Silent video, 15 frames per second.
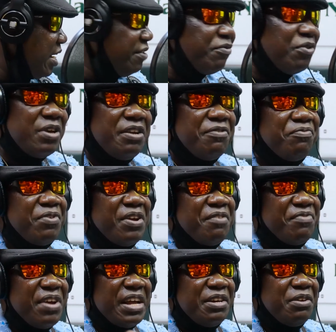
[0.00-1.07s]
Even
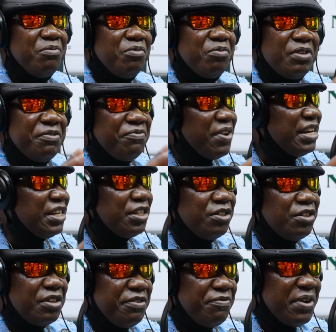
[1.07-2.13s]

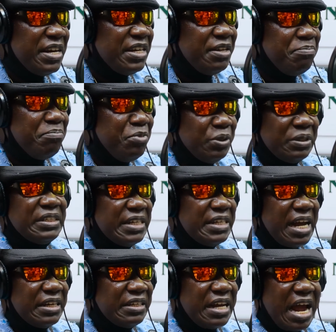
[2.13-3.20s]
if any
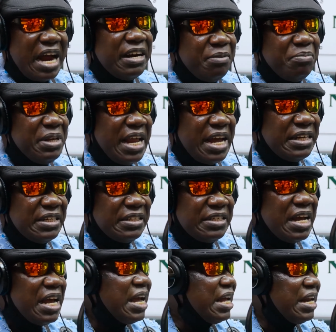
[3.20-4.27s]
musician carry me like this,
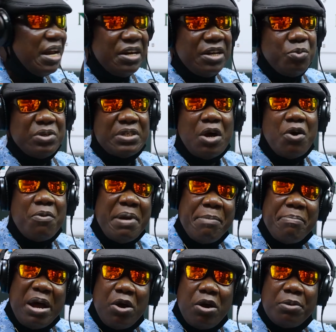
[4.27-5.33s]
then they will all my
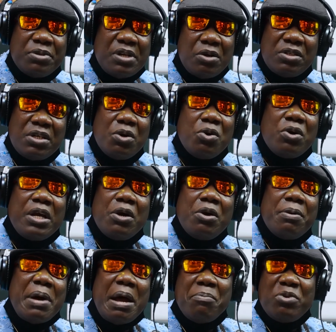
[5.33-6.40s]
backups. They will say, okay,
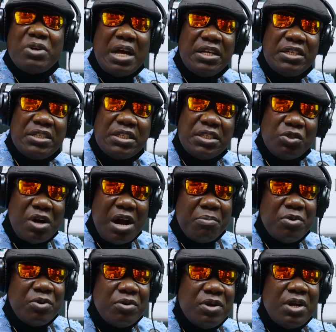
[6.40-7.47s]
I'm gonna listen to
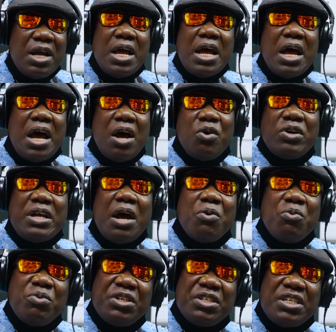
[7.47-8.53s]
Ramo. Oh yeah,
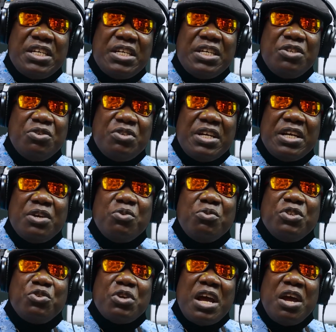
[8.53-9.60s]
which key you did?
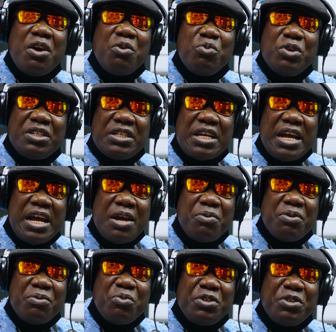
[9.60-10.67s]
Which
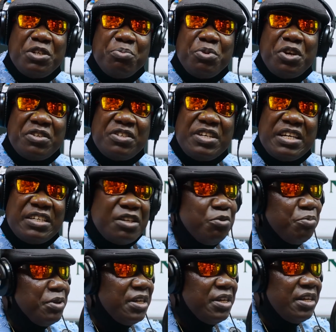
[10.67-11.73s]
be your strength?
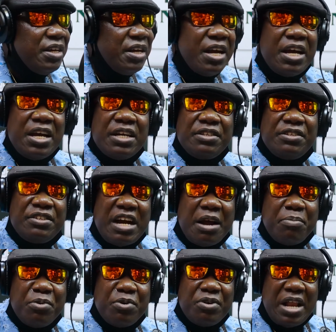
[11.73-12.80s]
You be
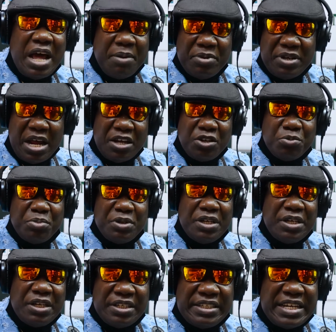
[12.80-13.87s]
treble. I mean, you
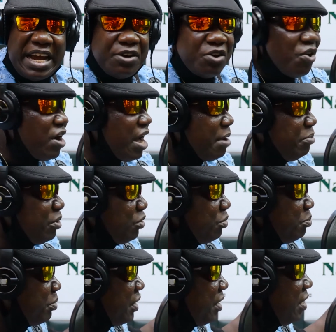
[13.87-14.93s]
be tenor. I mean,
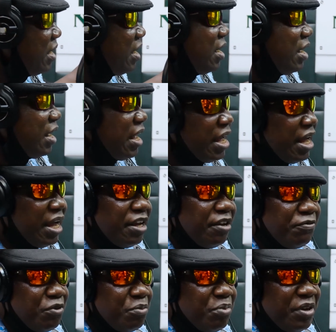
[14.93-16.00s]
you be
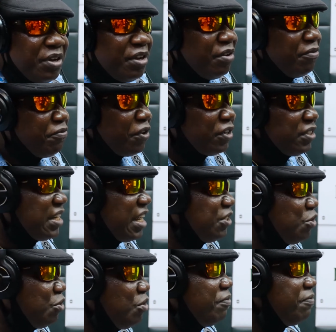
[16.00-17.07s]
if you be
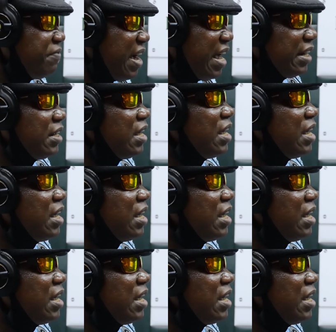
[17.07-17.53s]
falsetto, fine.